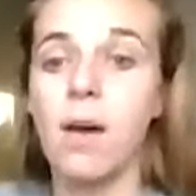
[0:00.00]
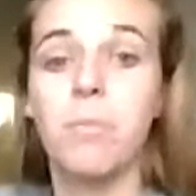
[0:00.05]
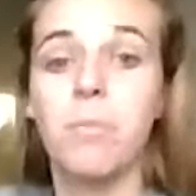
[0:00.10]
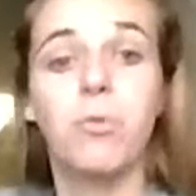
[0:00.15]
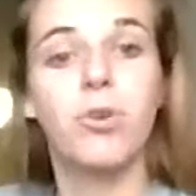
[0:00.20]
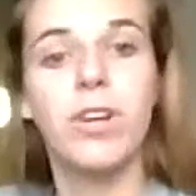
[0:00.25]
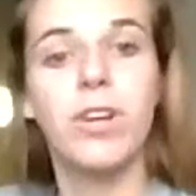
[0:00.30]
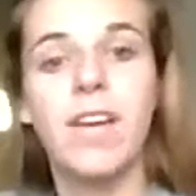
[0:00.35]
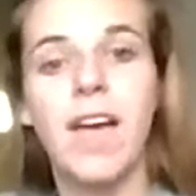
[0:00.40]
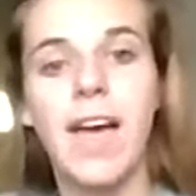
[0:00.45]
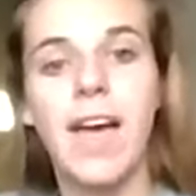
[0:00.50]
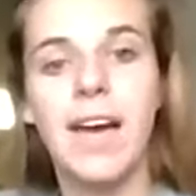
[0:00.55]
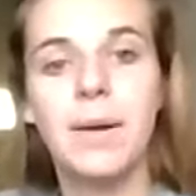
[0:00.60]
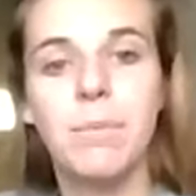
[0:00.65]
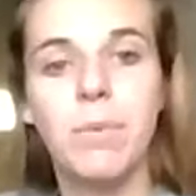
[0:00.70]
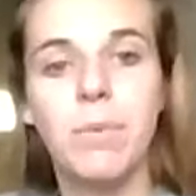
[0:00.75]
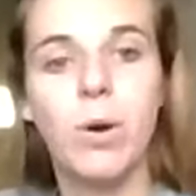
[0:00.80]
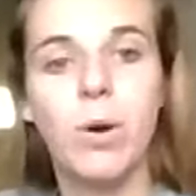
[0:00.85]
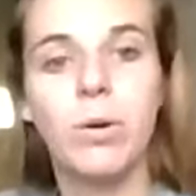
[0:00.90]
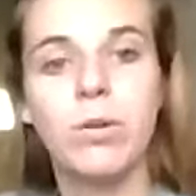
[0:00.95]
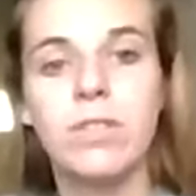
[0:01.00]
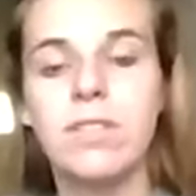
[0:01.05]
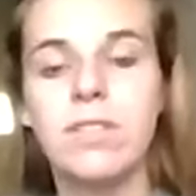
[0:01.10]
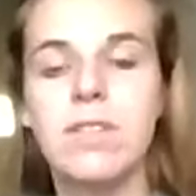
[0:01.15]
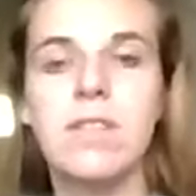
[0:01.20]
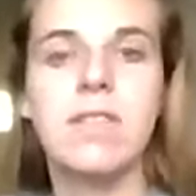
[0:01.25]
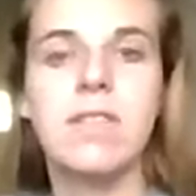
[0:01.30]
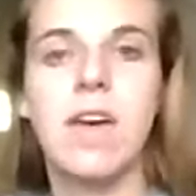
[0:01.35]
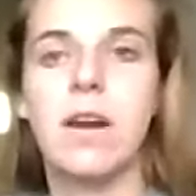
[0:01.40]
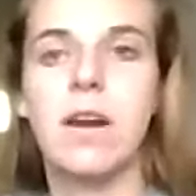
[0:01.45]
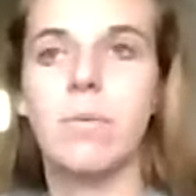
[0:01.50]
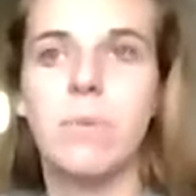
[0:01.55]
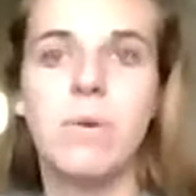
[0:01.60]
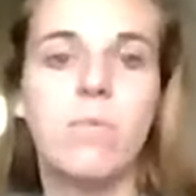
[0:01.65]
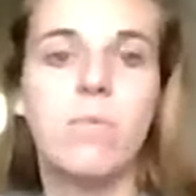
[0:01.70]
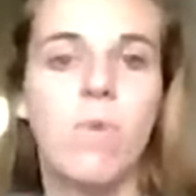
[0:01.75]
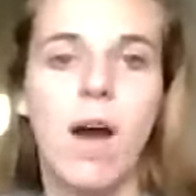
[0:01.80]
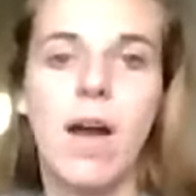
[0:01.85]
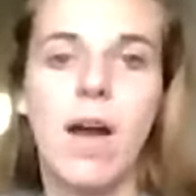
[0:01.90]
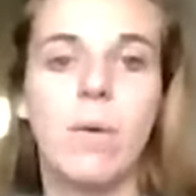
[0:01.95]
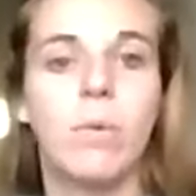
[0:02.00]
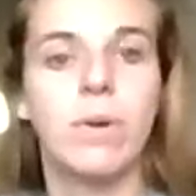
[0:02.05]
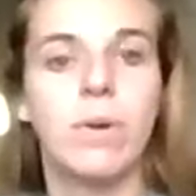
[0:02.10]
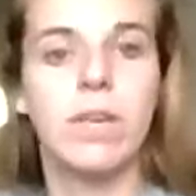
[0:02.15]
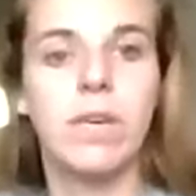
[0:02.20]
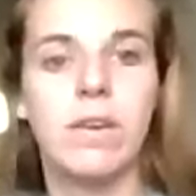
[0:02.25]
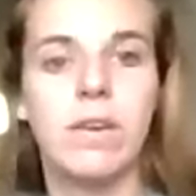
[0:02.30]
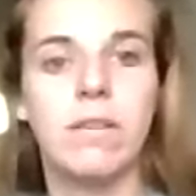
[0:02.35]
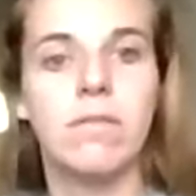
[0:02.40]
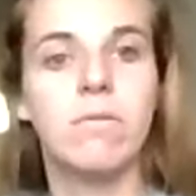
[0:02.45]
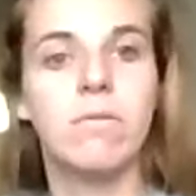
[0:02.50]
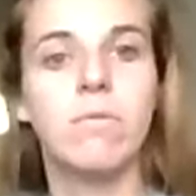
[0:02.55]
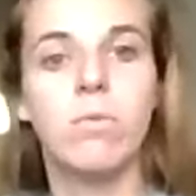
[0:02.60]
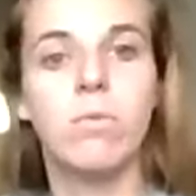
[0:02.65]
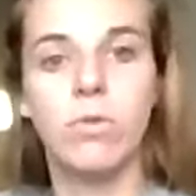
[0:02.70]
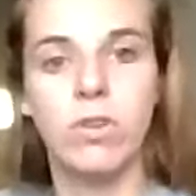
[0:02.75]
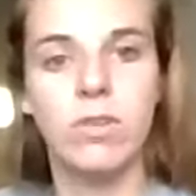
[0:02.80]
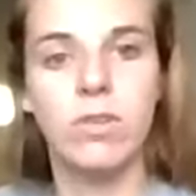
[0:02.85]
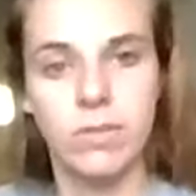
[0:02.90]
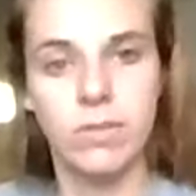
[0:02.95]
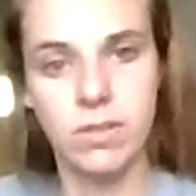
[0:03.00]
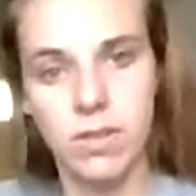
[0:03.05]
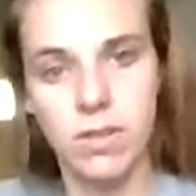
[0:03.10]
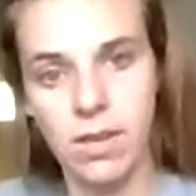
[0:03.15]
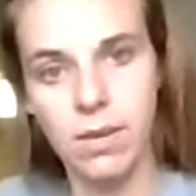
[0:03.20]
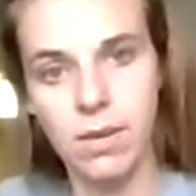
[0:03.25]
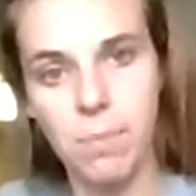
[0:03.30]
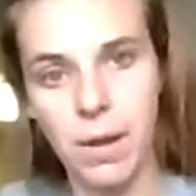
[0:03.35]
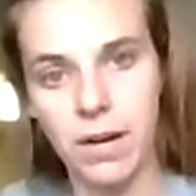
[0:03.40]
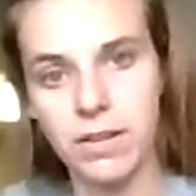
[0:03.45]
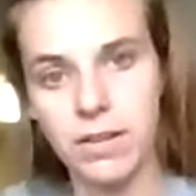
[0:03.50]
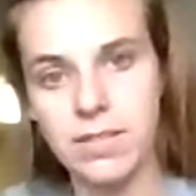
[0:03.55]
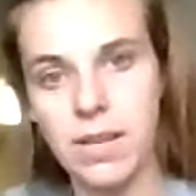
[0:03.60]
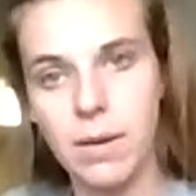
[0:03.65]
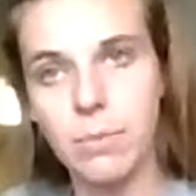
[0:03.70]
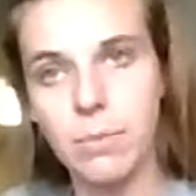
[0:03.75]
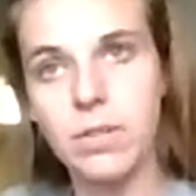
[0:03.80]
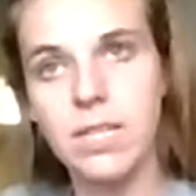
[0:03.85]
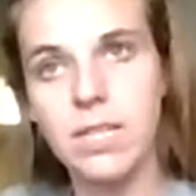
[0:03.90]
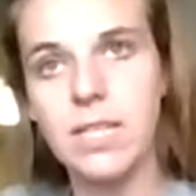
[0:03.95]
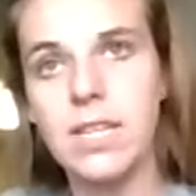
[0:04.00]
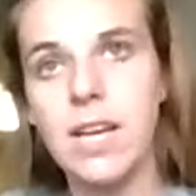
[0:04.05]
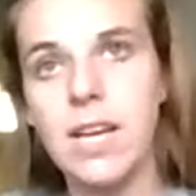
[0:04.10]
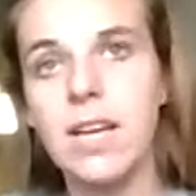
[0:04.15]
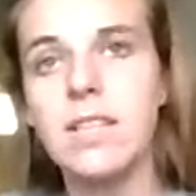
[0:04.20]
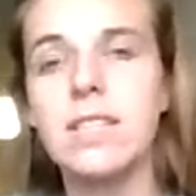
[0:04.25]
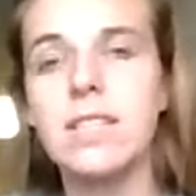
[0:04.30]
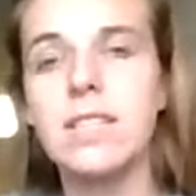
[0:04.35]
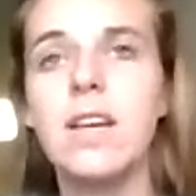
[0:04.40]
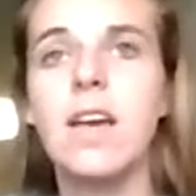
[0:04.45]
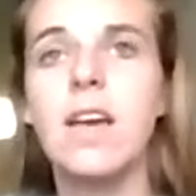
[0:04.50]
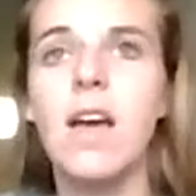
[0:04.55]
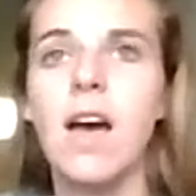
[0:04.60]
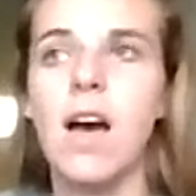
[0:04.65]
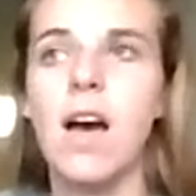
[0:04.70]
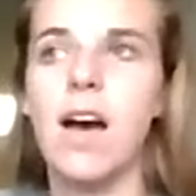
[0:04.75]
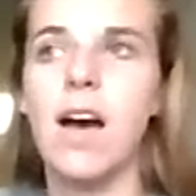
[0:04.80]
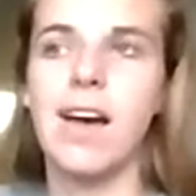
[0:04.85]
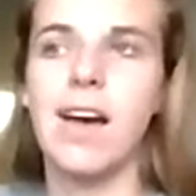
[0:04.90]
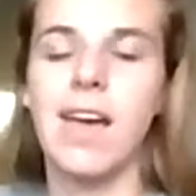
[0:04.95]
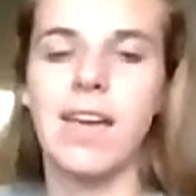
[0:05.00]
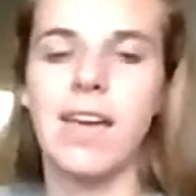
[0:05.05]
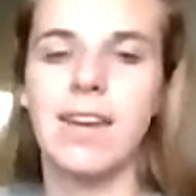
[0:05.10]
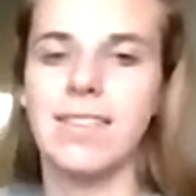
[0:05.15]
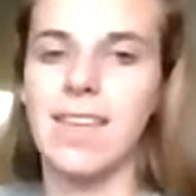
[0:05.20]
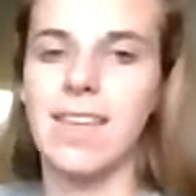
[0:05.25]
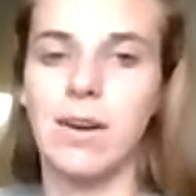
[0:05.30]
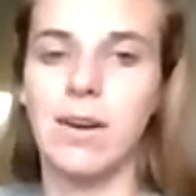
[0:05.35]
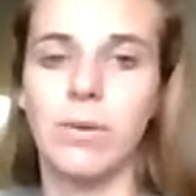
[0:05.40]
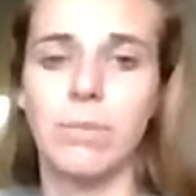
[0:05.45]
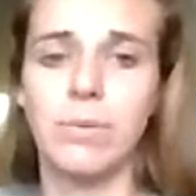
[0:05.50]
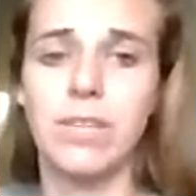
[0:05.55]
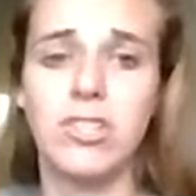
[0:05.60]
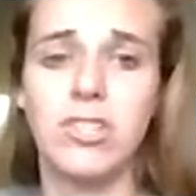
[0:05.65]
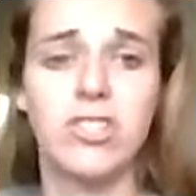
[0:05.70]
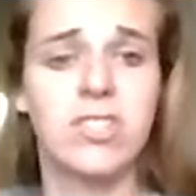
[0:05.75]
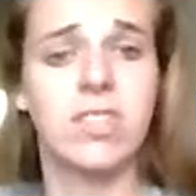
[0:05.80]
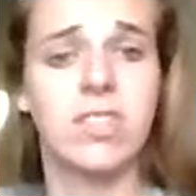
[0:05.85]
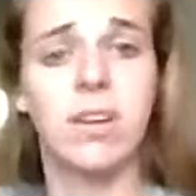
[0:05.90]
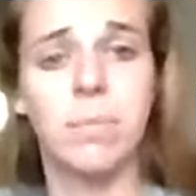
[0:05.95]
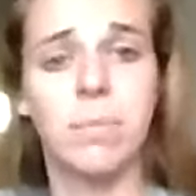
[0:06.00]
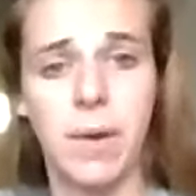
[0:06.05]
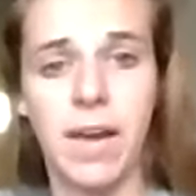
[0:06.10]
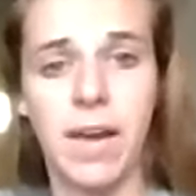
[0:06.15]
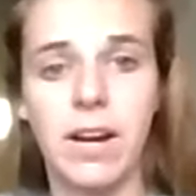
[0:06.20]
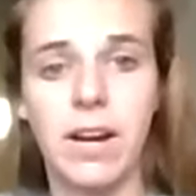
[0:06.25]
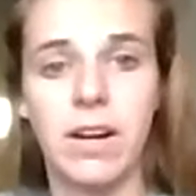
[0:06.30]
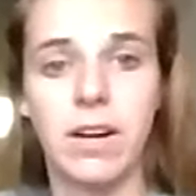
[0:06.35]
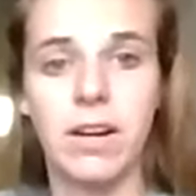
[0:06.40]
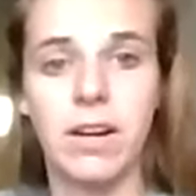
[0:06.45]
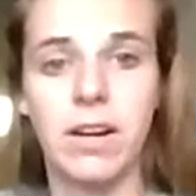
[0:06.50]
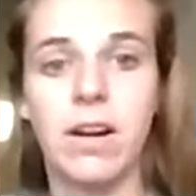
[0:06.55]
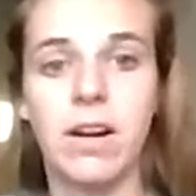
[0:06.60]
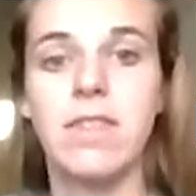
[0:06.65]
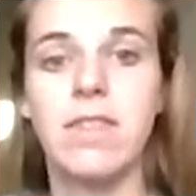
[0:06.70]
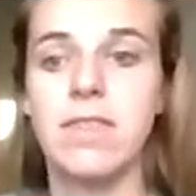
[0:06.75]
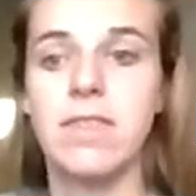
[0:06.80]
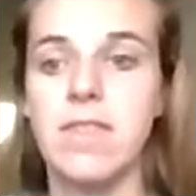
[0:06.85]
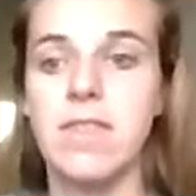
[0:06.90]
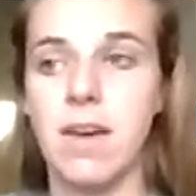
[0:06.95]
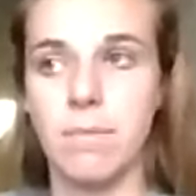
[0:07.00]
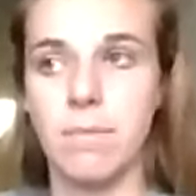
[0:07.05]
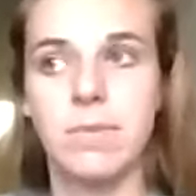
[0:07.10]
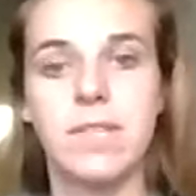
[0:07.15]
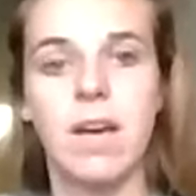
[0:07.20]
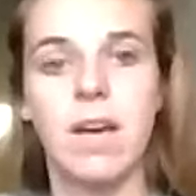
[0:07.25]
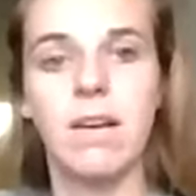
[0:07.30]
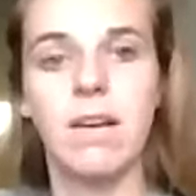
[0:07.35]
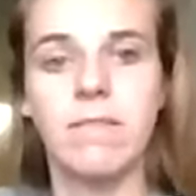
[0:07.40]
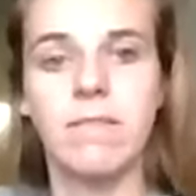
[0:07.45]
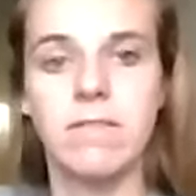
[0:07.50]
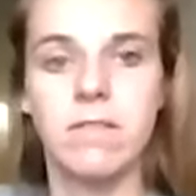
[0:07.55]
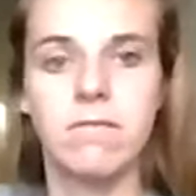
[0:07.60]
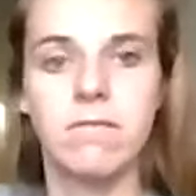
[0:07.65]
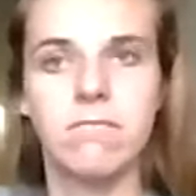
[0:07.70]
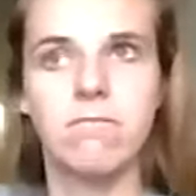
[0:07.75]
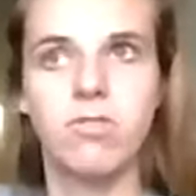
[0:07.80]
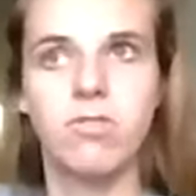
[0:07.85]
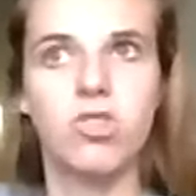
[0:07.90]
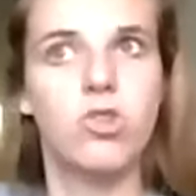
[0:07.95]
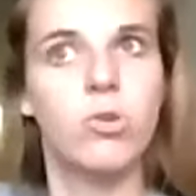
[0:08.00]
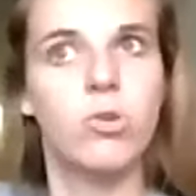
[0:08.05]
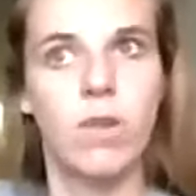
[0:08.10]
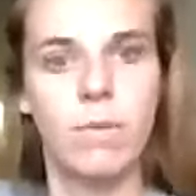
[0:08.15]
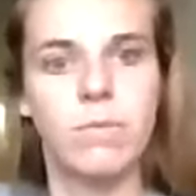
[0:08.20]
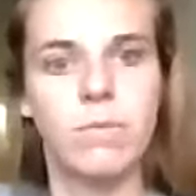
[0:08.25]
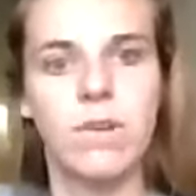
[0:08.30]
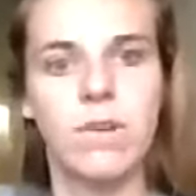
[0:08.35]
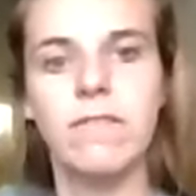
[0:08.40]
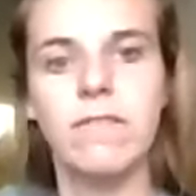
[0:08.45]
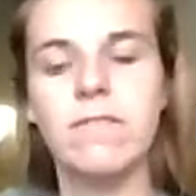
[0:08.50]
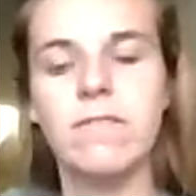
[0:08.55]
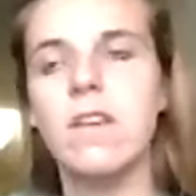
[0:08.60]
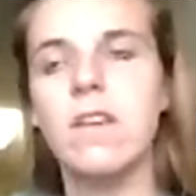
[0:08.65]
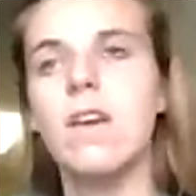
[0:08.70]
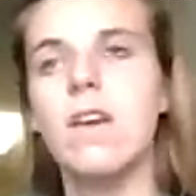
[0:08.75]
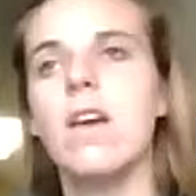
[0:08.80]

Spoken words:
pre and post, that'll be why we will use the paired sample t-test, and that'll be just to compare themselves to themselves.